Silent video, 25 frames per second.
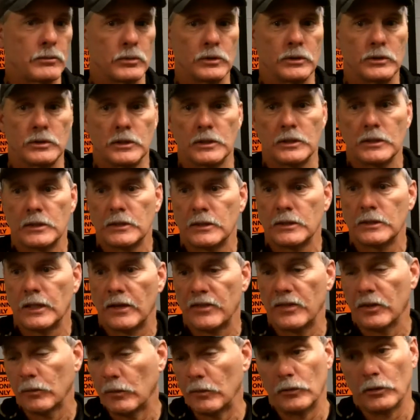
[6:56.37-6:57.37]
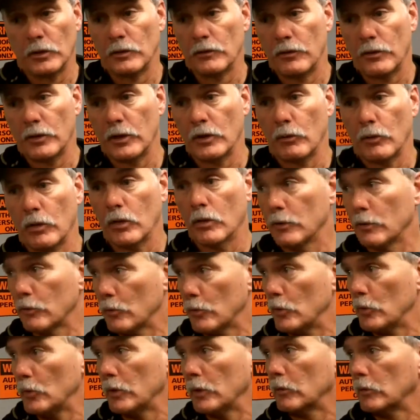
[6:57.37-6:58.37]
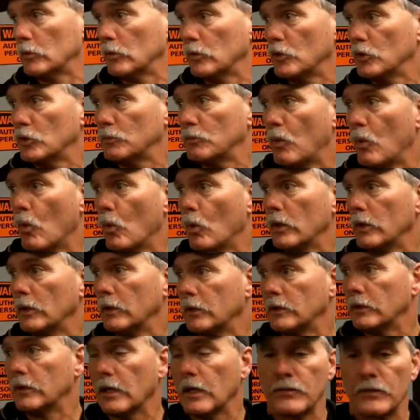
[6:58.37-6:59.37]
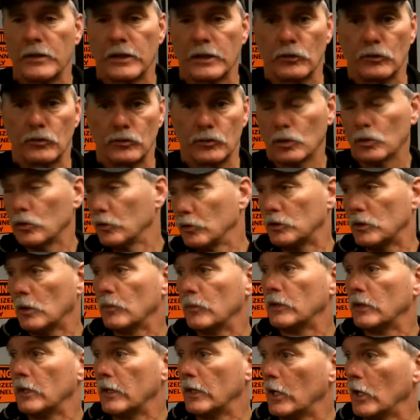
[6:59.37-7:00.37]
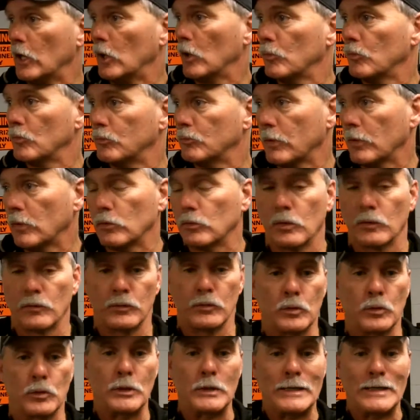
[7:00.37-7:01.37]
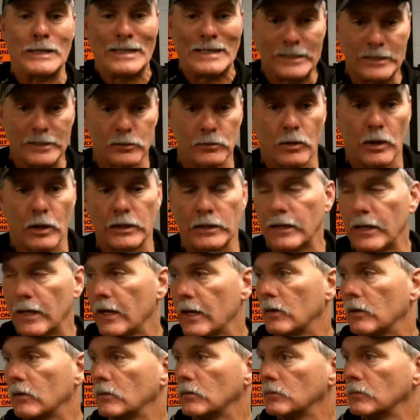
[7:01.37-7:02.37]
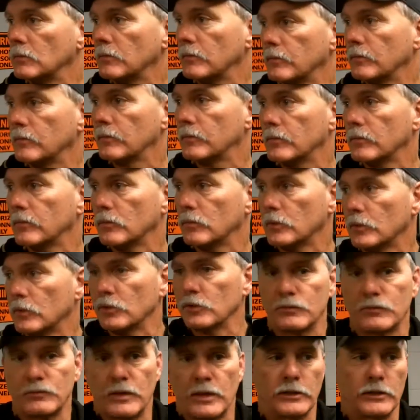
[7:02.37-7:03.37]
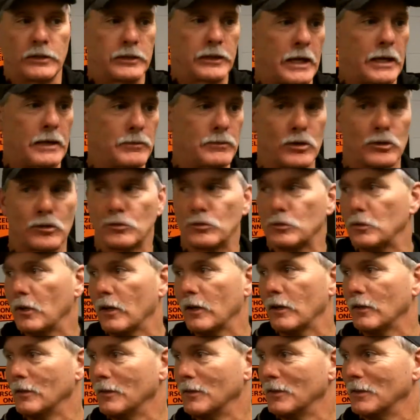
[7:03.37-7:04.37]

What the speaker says: But I think we've done very well recruiting up to this point. And I think it's certainly something that helps, but I don't know if you need it right now. We just had the game yesterday.